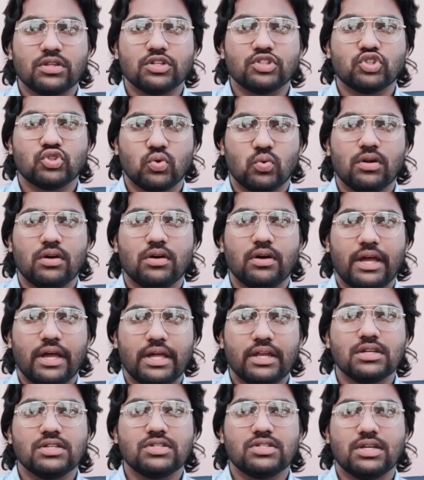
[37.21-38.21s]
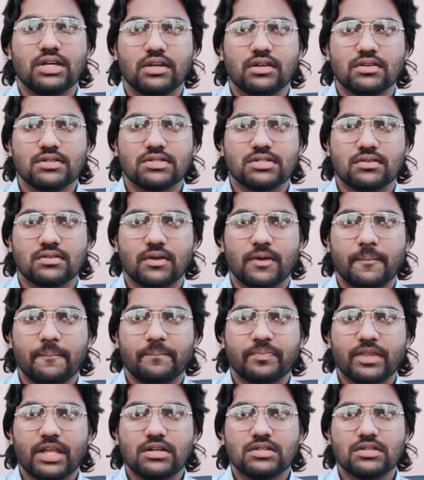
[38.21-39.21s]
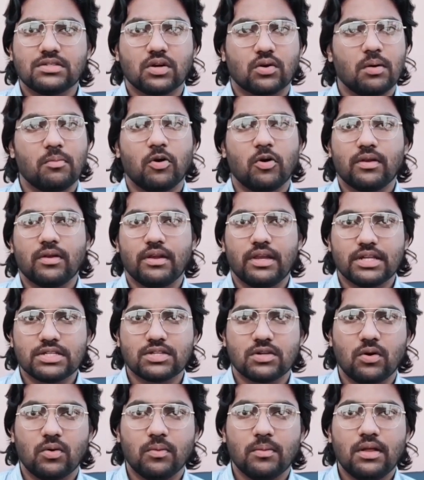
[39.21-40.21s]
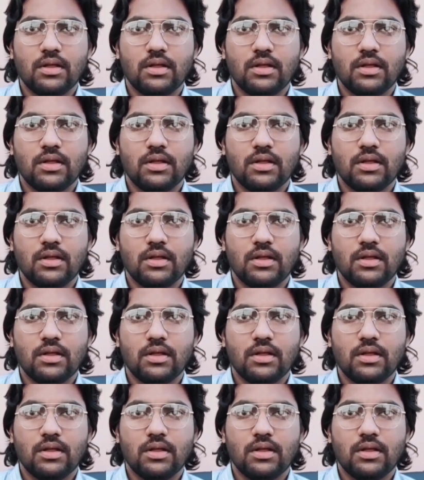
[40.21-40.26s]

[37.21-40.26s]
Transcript: the solar energy industry. So come on, let's go.